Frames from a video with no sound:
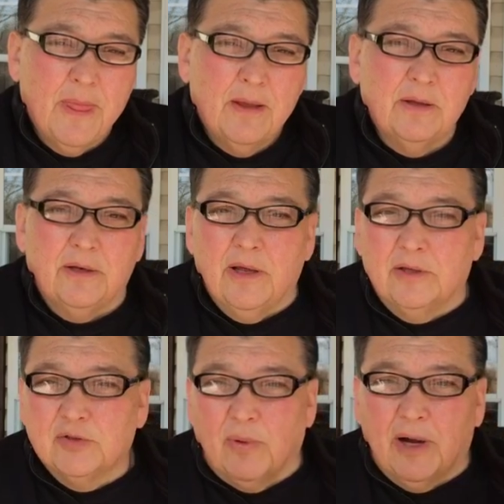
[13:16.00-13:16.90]
And
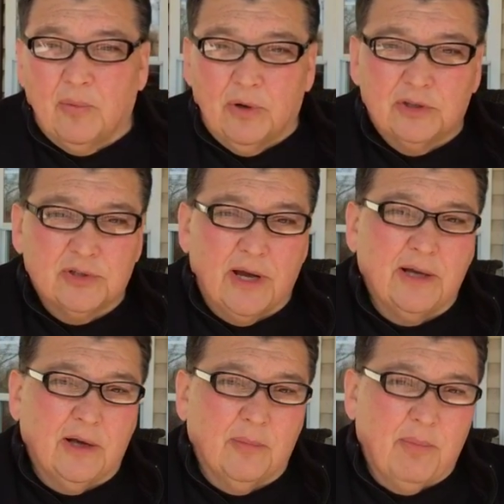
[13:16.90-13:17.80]
that's why we're
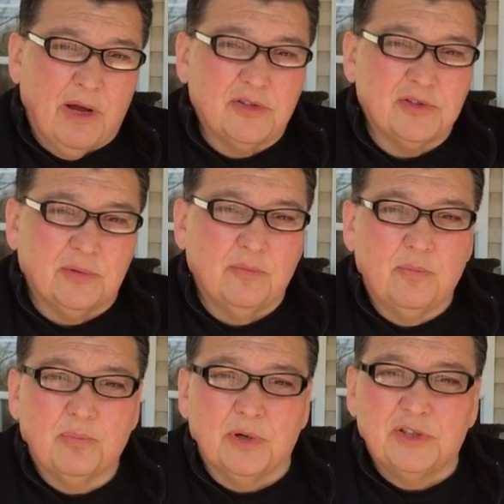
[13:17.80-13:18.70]
trying our best to
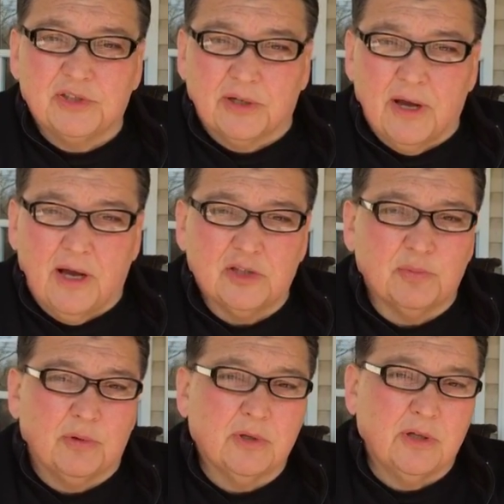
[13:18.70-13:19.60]
preach the
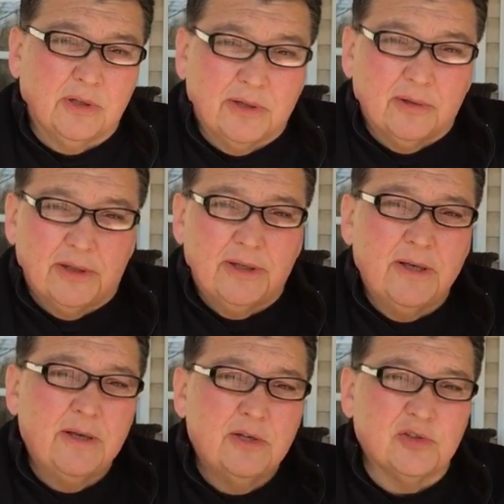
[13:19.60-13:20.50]
gospel clearly
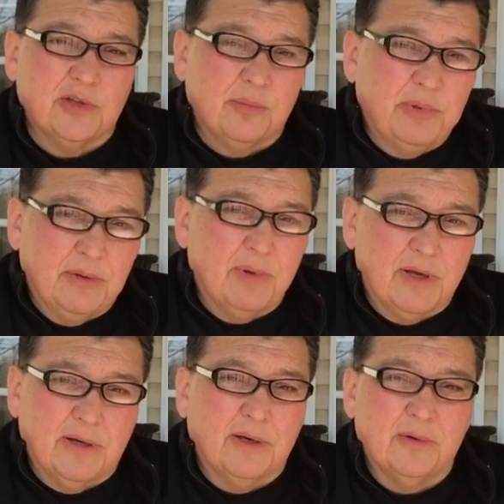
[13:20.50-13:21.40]
so that people
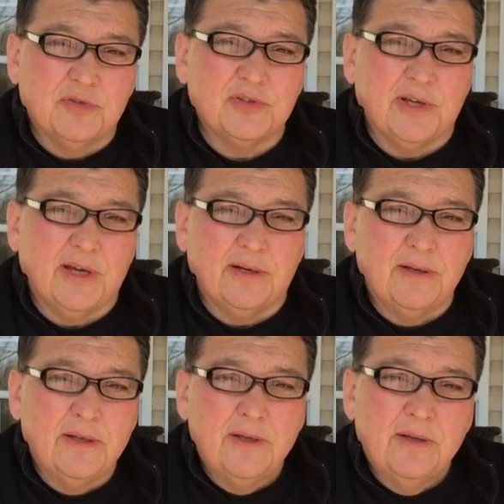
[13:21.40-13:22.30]
can understand
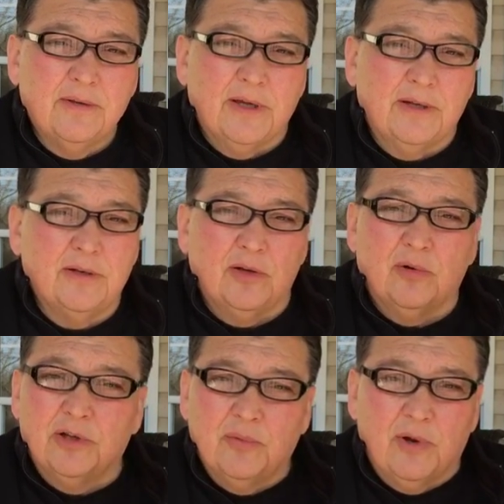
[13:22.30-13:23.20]
that the
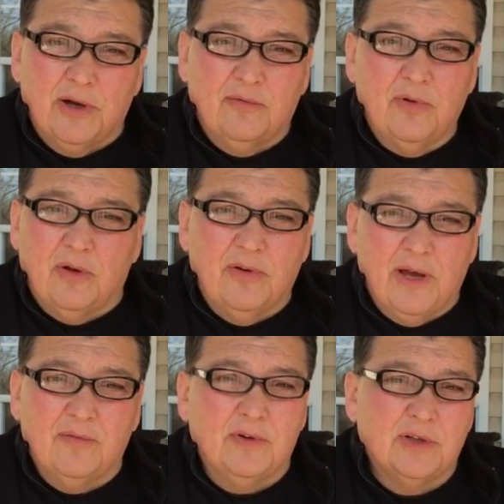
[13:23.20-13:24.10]
only way of, of
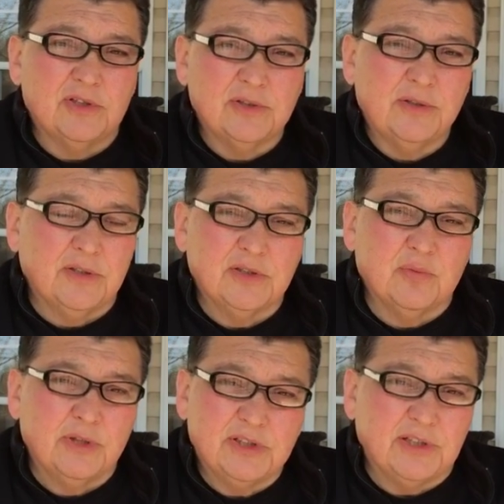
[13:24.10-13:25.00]
heaven is, is
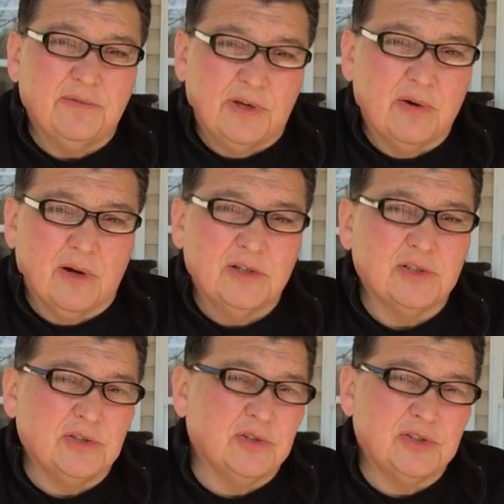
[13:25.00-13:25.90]
receiving Christ
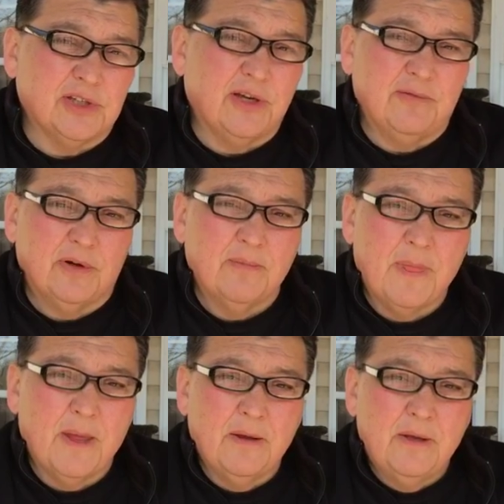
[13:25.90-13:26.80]
as your Savior.
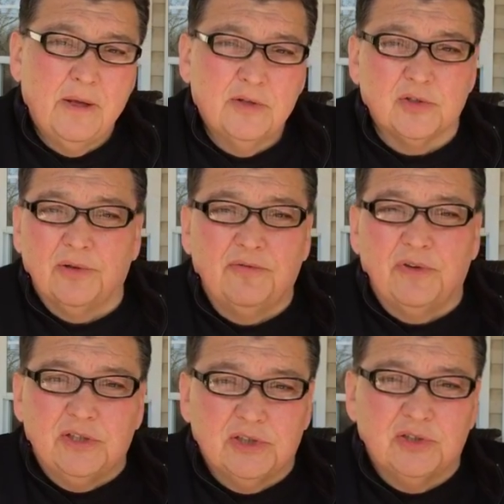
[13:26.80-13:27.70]
So
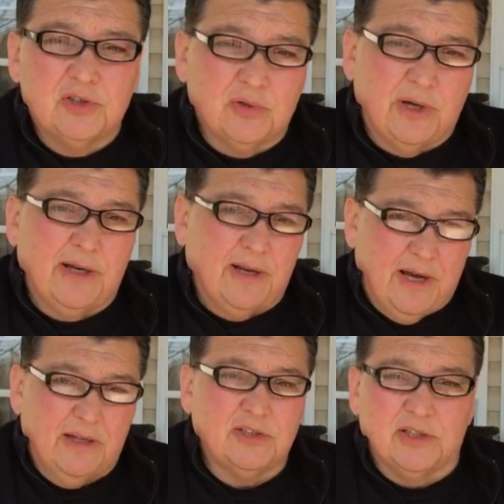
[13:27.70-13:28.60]
Ephesians 2 8
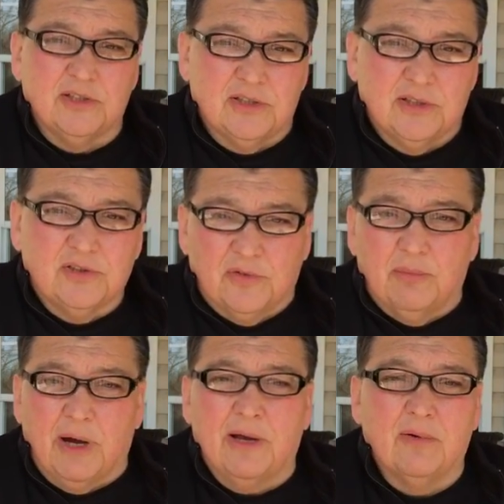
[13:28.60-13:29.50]
9 says this For
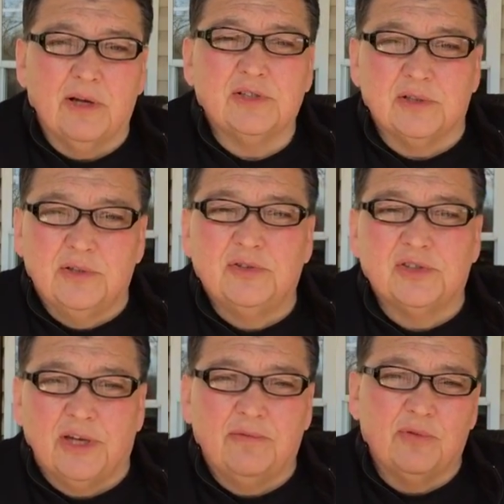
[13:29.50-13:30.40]
by grace are you
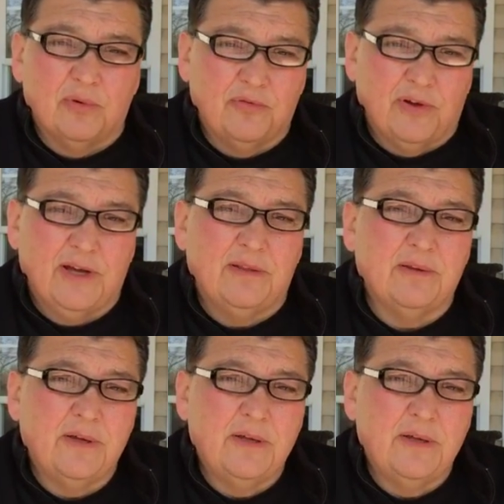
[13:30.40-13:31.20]
saved through faith,